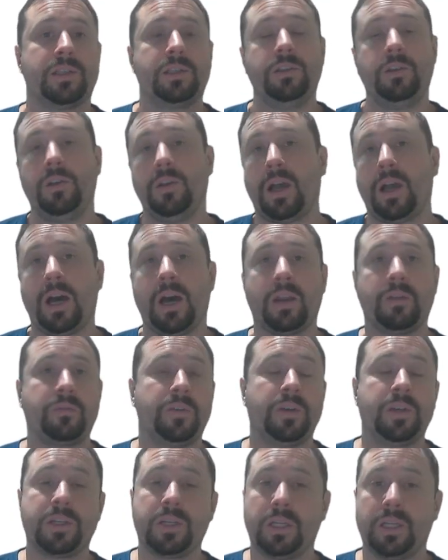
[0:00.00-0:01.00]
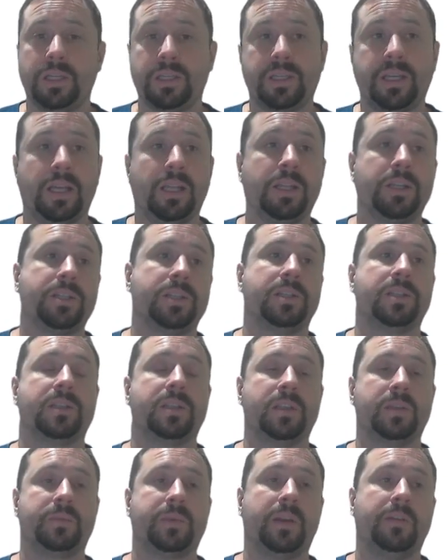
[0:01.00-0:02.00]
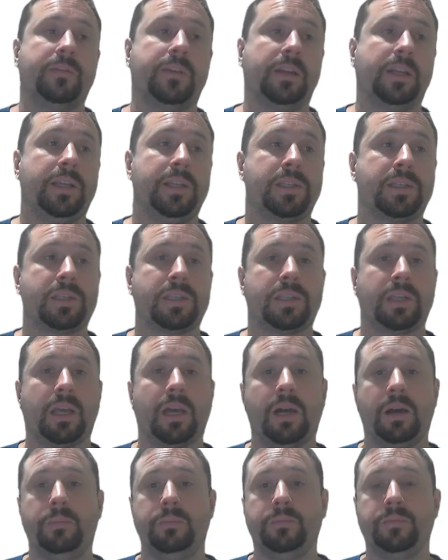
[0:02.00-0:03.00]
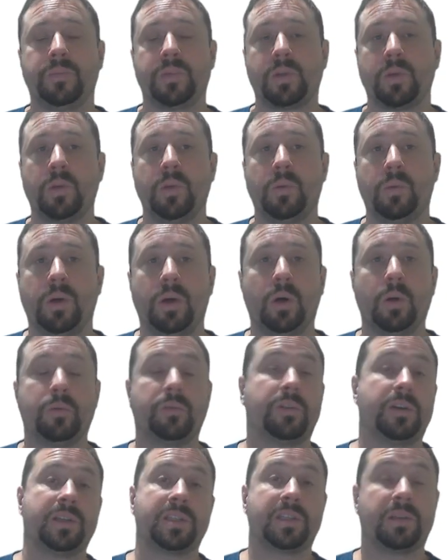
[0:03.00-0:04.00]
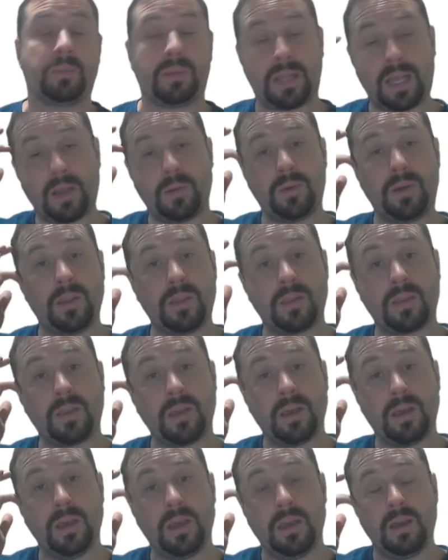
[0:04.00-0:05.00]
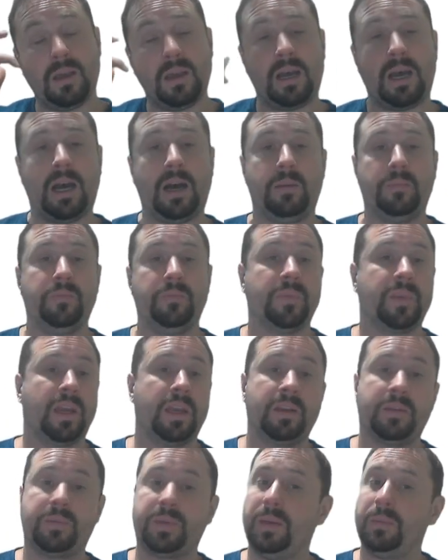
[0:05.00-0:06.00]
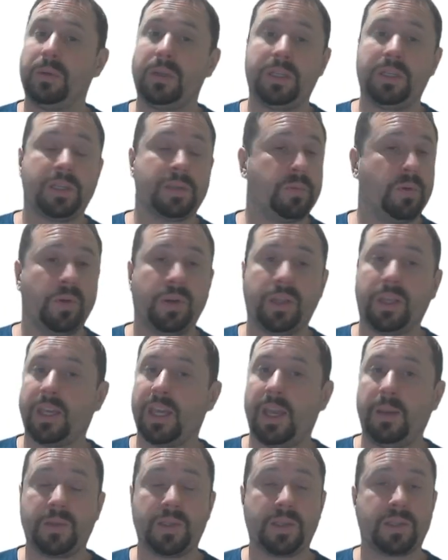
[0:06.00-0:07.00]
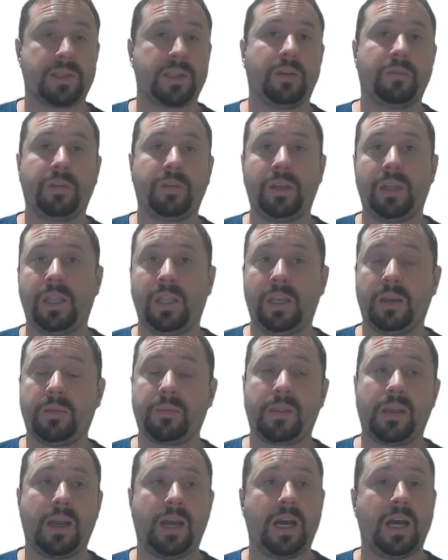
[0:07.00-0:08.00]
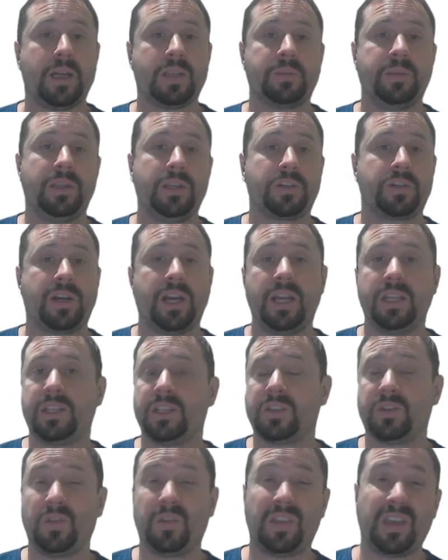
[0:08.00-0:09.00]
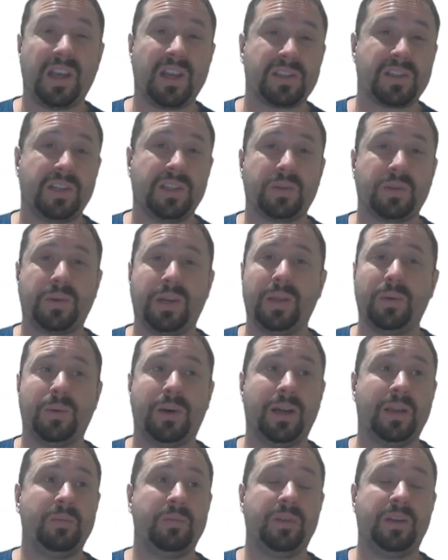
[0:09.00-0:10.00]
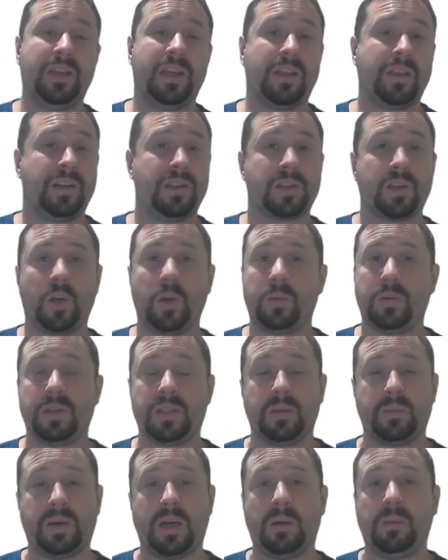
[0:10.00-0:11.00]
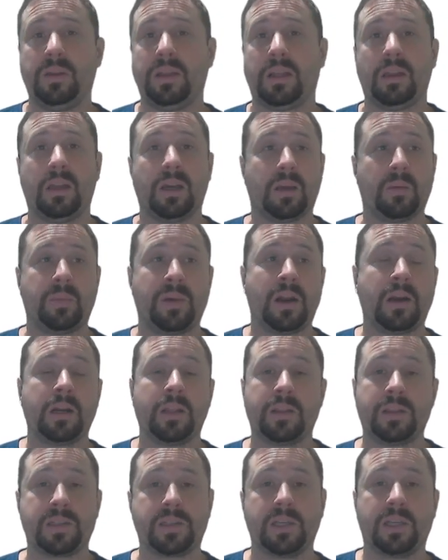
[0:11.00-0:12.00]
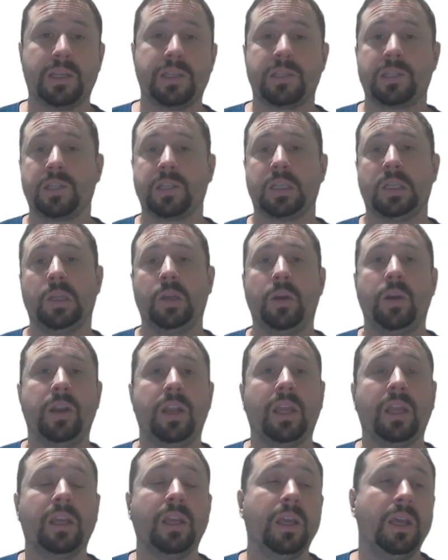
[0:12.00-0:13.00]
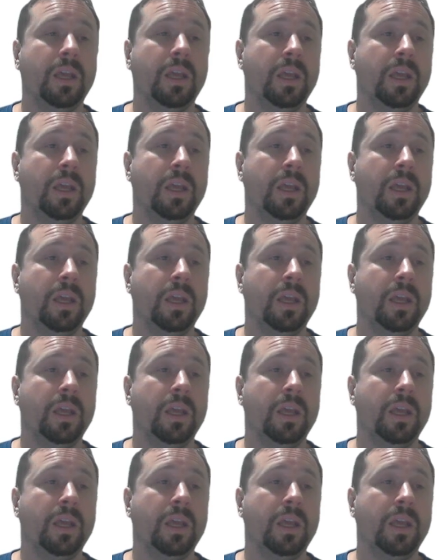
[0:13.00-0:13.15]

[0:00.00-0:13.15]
new artificial intelligence that's been released to the world for us to play with, and people are just putting heaps of stuff in here. It's been trained to 2021, but now that it's open to the public, like apparently this thing is just learning.